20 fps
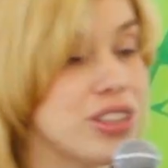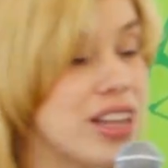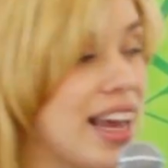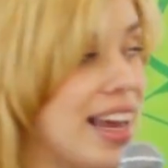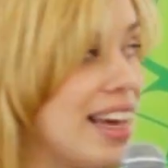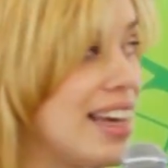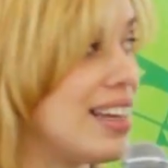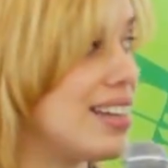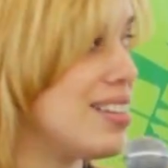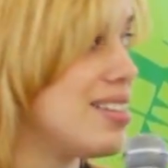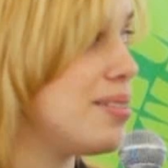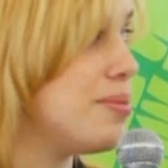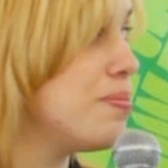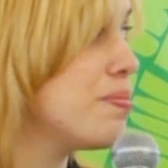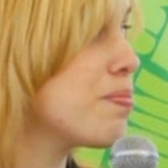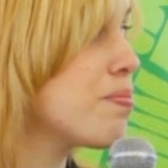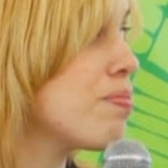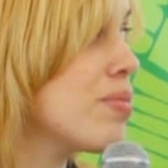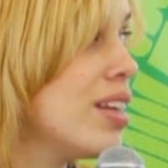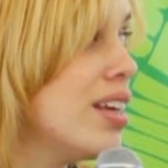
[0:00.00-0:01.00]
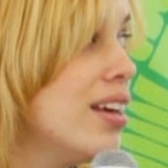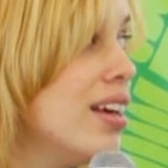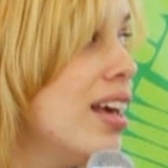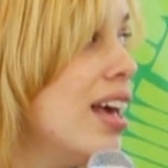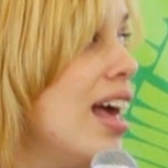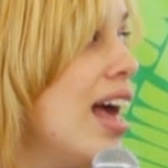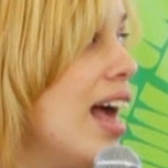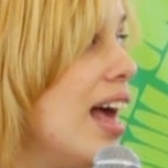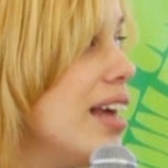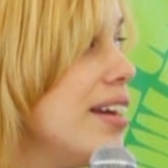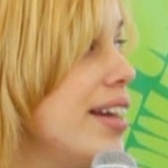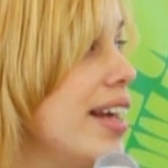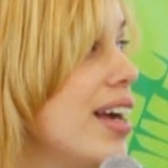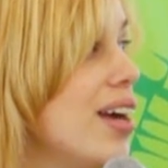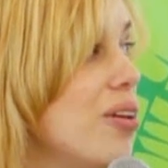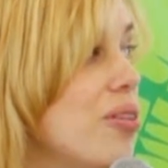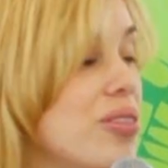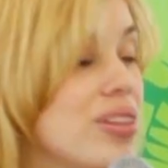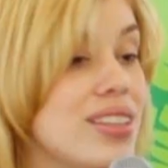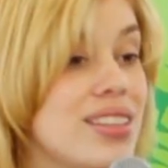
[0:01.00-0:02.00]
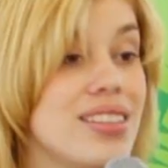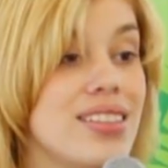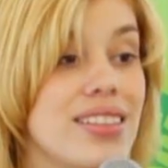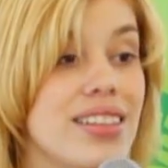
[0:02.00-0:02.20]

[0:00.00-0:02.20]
hand. Now, this is